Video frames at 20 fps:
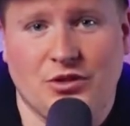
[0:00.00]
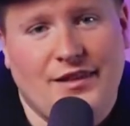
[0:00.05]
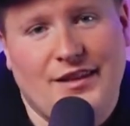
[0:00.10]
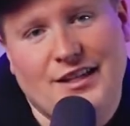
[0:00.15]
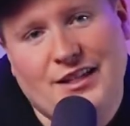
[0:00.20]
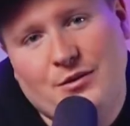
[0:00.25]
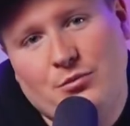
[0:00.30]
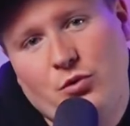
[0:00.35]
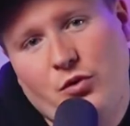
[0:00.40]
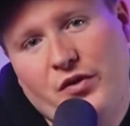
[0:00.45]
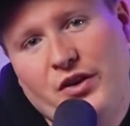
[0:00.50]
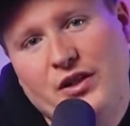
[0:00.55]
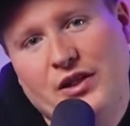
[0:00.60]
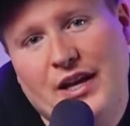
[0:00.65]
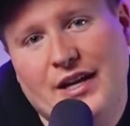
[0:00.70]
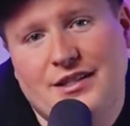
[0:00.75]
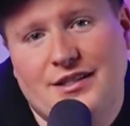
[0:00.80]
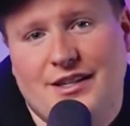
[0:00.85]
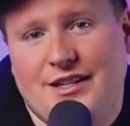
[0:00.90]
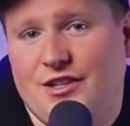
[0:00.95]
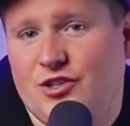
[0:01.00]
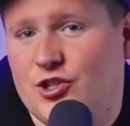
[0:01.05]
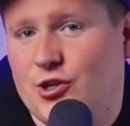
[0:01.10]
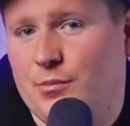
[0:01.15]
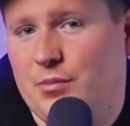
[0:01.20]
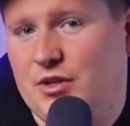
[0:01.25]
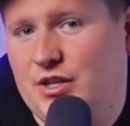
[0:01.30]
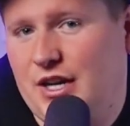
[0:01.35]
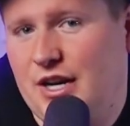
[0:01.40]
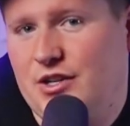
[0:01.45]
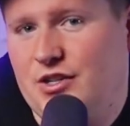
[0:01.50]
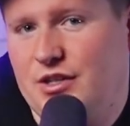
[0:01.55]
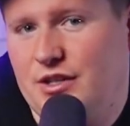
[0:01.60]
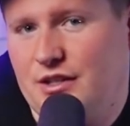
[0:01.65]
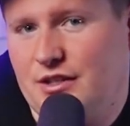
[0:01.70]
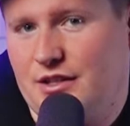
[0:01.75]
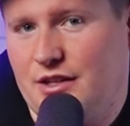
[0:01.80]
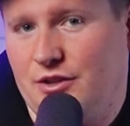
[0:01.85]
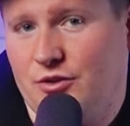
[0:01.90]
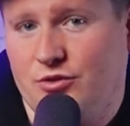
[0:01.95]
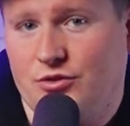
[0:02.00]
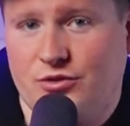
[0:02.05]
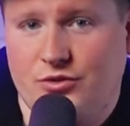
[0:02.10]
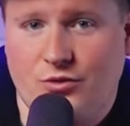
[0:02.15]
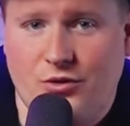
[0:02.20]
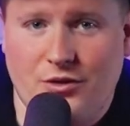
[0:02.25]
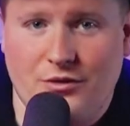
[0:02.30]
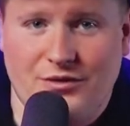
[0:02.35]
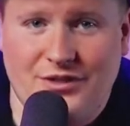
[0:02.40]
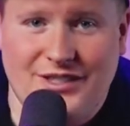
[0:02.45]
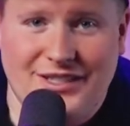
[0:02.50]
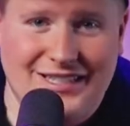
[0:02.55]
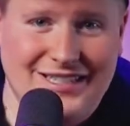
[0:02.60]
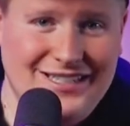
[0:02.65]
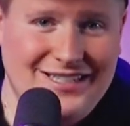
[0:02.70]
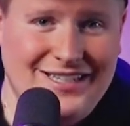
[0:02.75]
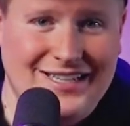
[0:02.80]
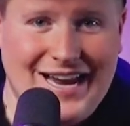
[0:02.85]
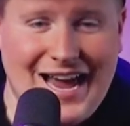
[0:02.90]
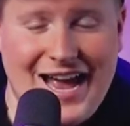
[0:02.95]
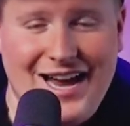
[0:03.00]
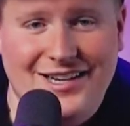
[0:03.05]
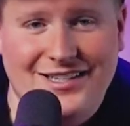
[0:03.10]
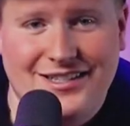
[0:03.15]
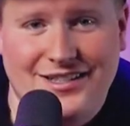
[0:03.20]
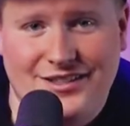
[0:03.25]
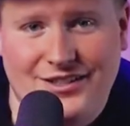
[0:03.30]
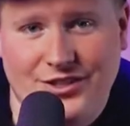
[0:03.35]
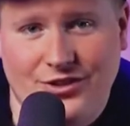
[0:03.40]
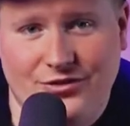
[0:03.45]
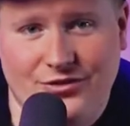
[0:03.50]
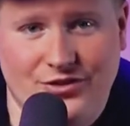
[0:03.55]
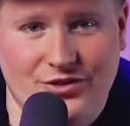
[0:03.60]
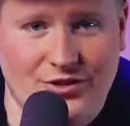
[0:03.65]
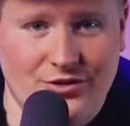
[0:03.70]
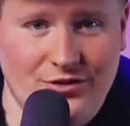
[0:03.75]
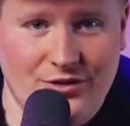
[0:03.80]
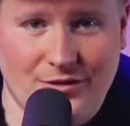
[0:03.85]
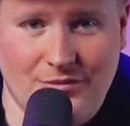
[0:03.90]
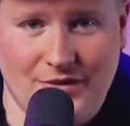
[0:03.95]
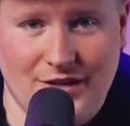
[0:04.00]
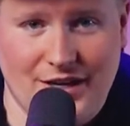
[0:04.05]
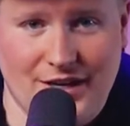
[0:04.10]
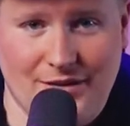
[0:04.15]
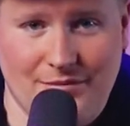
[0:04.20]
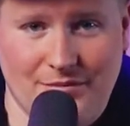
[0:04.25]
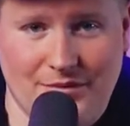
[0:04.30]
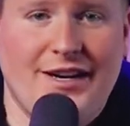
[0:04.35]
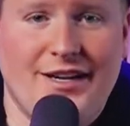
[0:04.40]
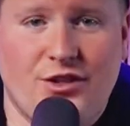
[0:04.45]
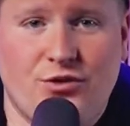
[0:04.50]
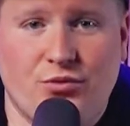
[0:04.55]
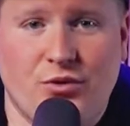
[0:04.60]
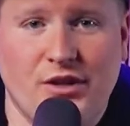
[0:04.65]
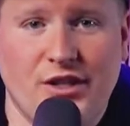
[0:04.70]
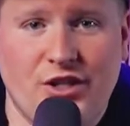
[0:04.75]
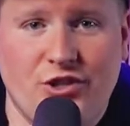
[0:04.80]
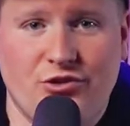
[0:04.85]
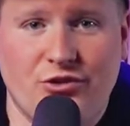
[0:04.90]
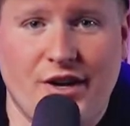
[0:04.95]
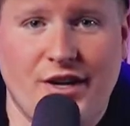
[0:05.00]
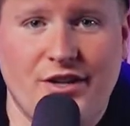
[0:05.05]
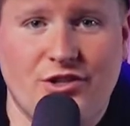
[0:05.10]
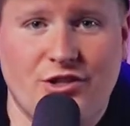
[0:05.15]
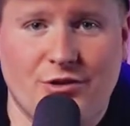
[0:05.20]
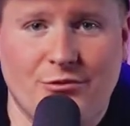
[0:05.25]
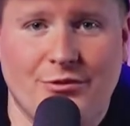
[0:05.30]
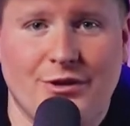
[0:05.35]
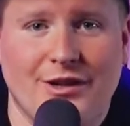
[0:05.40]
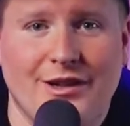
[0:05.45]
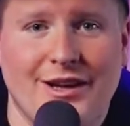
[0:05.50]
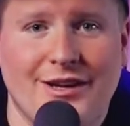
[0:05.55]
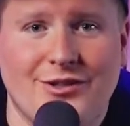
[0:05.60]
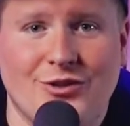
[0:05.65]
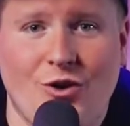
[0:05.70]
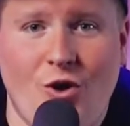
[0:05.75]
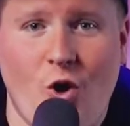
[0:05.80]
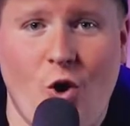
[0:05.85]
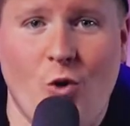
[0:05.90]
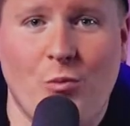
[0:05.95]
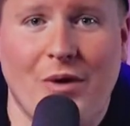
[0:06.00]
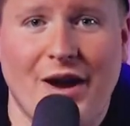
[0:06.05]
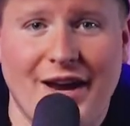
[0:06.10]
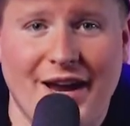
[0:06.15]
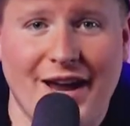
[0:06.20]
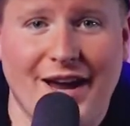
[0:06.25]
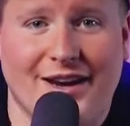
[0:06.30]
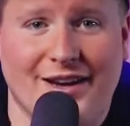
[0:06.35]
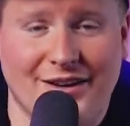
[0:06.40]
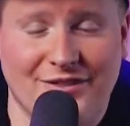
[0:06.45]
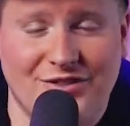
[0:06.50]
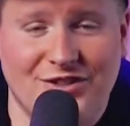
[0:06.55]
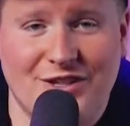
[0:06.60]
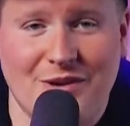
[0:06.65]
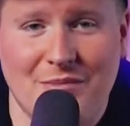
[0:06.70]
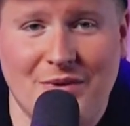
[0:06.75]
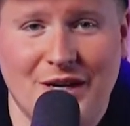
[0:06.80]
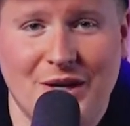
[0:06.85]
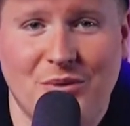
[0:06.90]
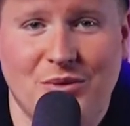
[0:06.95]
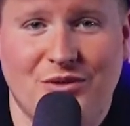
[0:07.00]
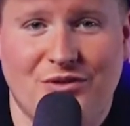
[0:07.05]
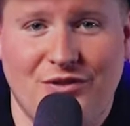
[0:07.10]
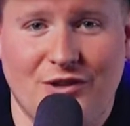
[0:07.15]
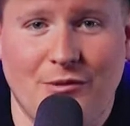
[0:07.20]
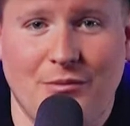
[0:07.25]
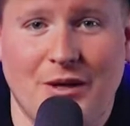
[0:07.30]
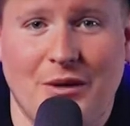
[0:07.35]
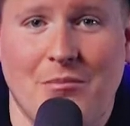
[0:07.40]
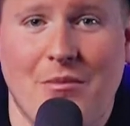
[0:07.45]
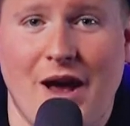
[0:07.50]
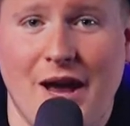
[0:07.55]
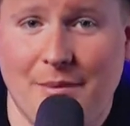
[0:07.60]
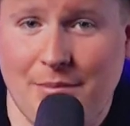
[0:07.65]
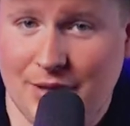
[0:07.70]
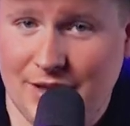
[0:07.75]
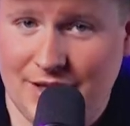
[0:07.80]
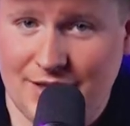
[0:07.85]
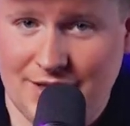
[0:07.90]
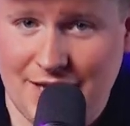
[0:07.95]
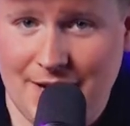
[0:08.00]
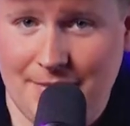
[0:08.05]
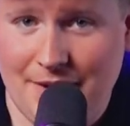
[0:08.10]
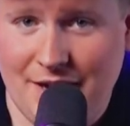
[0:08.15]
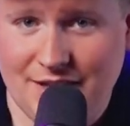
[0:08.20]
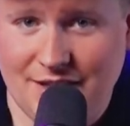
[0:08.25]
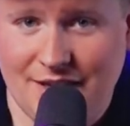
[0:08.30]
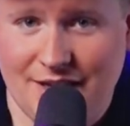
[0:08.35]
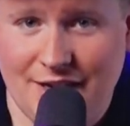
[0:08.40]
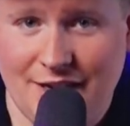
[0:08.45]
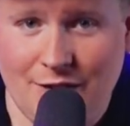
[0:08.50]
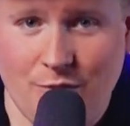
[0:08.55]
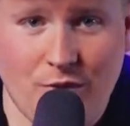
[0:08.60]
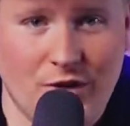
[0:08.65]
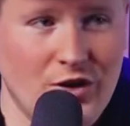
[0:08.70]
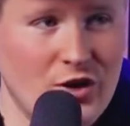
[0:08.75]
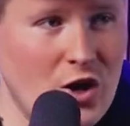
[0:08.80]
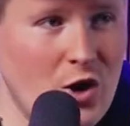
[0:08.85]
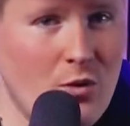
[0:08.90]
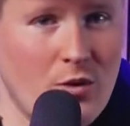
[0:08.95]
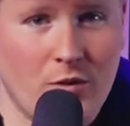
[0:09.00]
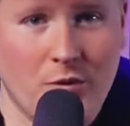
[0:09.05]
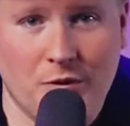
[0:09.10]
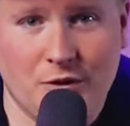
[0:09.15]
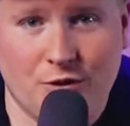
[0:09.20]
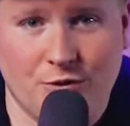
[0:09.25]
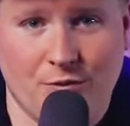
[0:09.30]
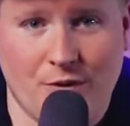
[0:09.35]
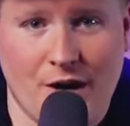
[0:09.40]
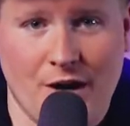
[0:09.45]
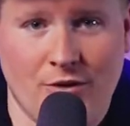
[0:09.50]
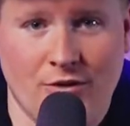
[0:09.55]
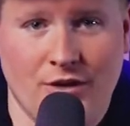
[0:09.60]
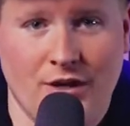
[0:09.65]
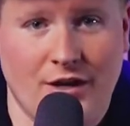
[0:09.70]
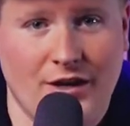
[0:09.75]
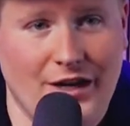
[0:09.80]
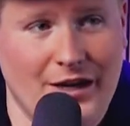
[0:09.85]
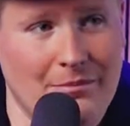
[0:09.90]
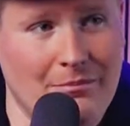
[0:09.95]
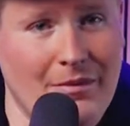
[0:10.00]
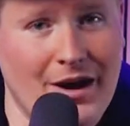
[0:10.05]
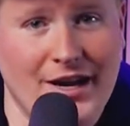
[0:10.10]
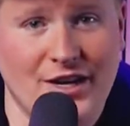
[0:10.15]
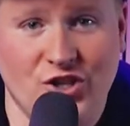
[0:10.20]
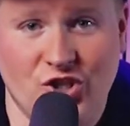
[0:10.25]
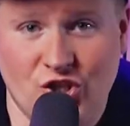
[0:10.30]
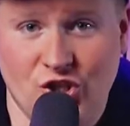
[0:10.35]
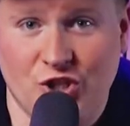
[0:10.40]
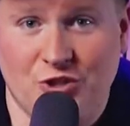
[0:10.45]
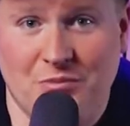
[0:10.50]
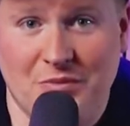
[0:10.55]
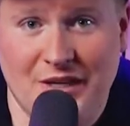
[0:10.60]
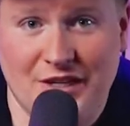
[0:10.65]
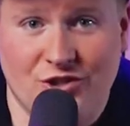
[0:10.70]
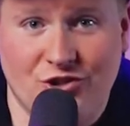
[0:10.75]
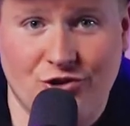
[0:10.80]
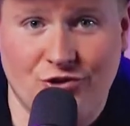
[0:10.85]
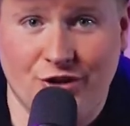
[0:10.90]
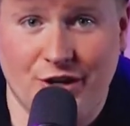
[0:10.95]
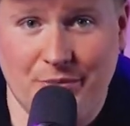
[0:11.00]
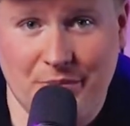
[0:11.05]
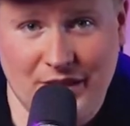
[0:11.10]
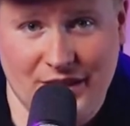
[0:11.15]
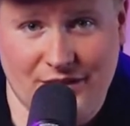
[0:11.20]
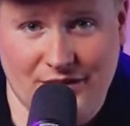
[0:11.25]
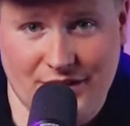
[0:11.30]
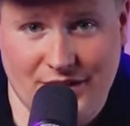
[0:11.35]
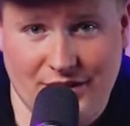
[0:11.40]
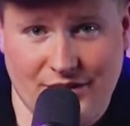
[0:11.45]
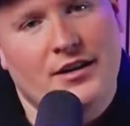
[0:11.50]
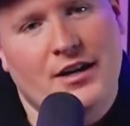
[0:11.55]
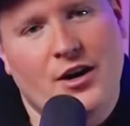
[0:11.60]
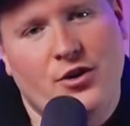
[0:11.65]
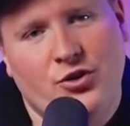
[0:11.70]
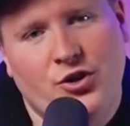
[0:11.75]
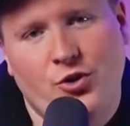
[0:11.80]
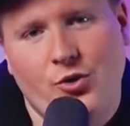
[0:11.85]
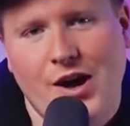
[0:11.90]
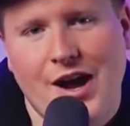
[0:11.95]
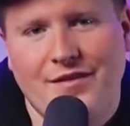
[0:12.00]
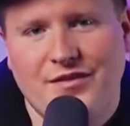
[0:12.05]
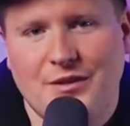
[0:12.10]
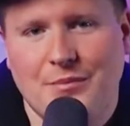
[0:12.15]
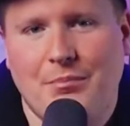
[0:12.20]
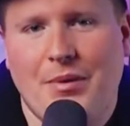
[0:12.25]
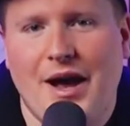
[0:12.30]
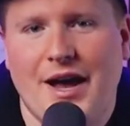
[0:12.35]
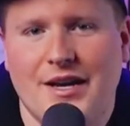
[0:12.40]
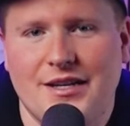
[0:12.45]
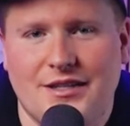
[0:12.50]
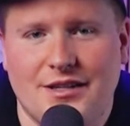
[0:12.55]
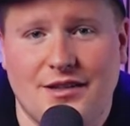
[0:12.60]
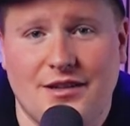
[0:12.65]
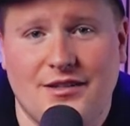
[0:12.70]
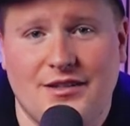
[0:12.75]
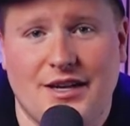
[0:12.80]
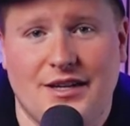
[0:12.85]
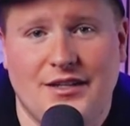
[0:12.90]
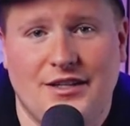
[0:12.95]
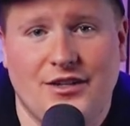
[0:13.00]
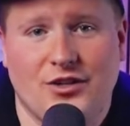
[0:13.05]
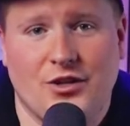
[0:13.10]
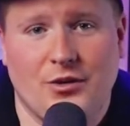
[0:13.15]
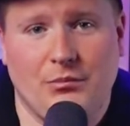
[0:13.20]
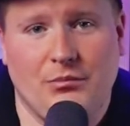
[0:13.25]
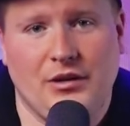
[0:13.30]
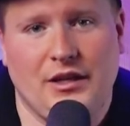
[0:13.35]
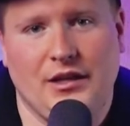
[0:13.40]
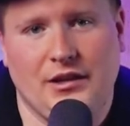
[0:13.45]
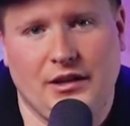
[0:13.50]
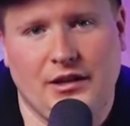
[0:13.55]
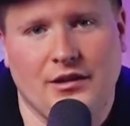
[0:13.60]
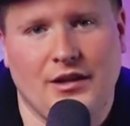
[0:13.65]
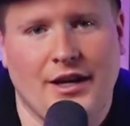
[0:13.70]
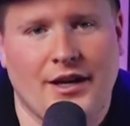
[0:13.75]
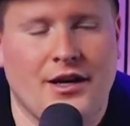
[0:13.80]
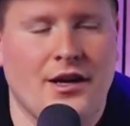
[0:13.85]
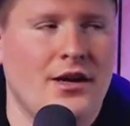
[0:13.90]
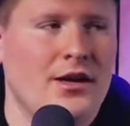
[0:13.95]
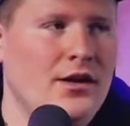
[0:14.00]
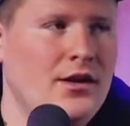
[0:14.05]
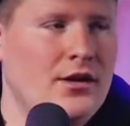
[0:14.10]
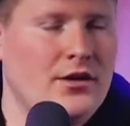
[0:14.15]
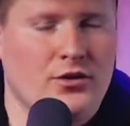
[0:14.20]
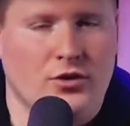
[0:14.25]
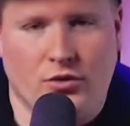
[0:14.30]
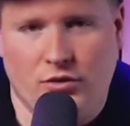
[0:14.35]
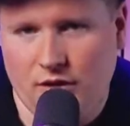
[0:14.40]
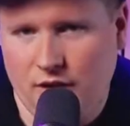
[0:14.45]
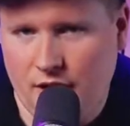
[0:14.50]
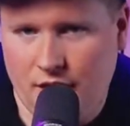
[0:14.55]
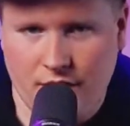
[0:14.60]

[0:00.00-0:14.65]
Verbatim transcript: This movie lends an interpretation into those sort of sadistic acts that children do sometimes. And it's really strange to realize, oh my heck, if somebody was filming my playtime as a kid when no one was around, it might just be as creepy as this. Now, you don't have to buy into this idea completely. Like, totally